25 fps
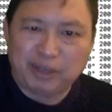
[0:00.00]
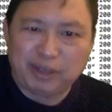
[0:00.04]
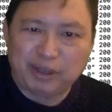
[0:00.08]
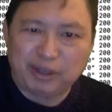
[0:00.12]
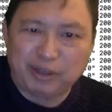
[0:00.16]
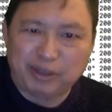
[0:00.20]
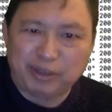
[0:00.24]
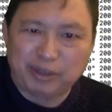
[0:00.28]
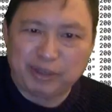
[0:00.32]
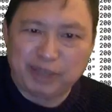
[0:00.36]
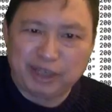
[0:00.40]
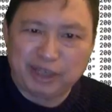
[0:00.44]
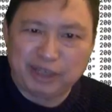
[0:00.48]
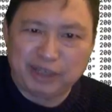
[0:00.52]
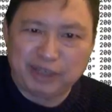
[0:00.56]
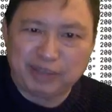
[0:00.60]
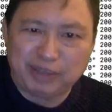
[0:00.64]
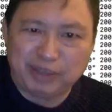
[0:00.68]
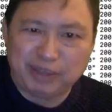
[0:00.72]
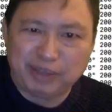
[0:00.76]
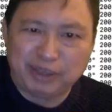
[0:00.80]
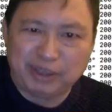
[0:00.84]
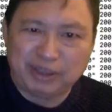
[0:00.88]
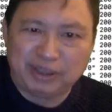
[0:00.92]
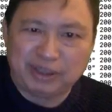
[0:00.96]
behind
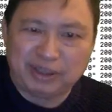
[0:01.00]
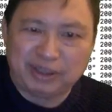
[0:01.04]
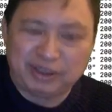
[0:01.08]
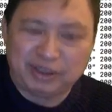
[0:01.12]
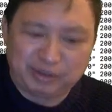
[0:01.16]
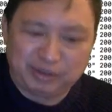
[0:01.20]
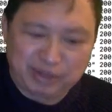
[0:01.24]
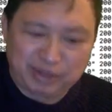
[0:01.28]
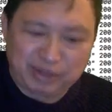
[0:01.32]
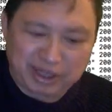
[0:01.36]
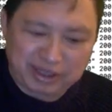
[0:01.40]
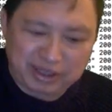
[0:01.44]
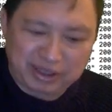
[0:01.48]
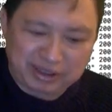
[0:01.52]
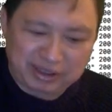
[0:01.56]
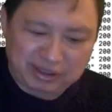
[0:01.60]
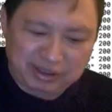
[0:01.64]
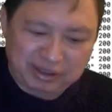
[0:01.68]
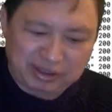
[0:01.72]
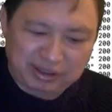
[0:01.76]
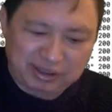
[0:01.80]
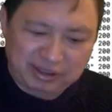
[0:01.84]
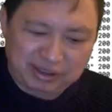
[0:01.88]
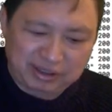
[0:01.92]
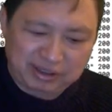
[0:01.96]
me. Are you not?
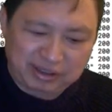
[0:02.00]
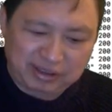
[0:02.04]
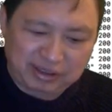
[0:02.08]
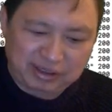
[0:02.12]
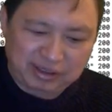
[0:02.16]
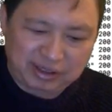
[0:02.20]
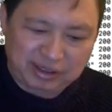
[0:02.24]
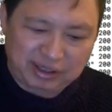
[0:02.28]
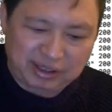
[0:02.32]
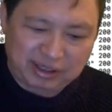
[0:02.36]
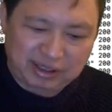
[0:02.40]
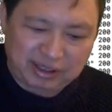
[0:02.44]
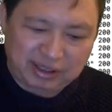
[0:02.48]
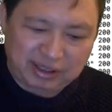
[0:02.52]
You